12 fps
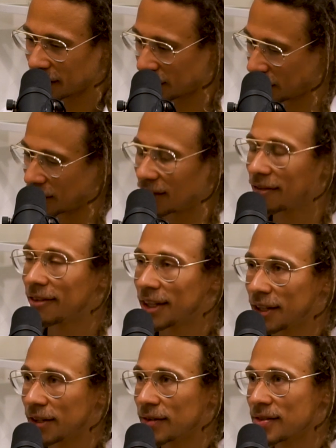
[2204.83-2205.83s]
cooking
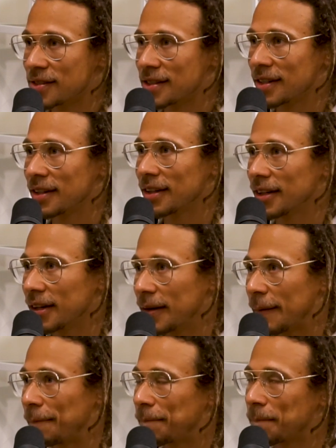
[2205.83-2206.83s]
videos.
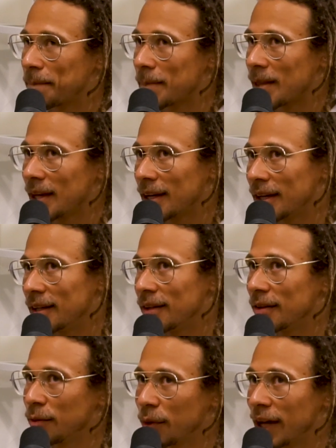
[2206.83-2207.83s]

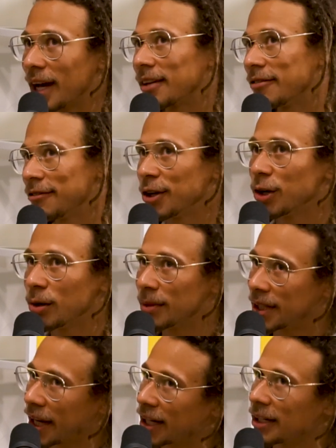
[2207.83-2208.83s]
And we had to film
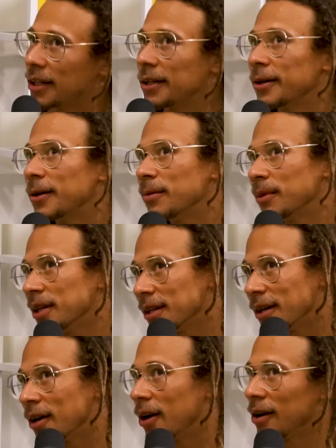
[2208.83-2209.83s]
and edit them
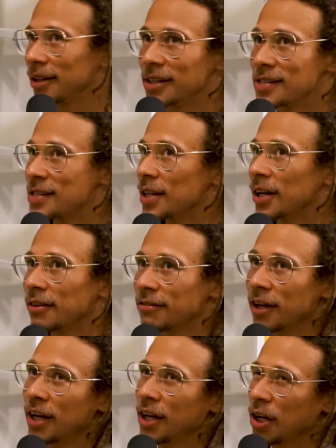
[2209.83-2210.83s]
and all this stuff.
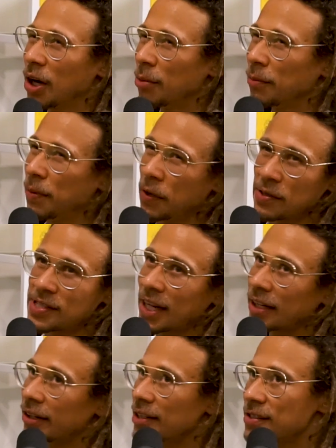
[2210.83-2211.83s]
Couple posts
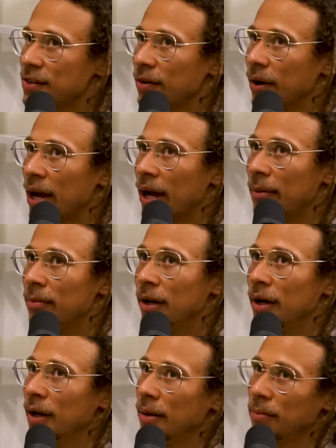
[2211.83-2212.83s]
on our Instagram,
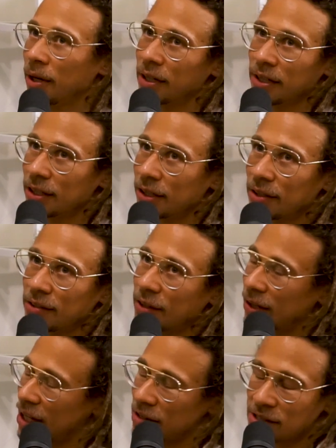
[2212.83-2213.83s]
but you know, the
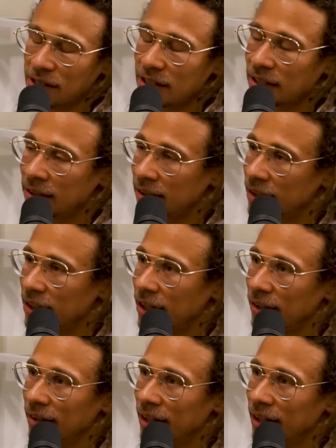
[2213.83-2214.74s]
turnout's good, you know.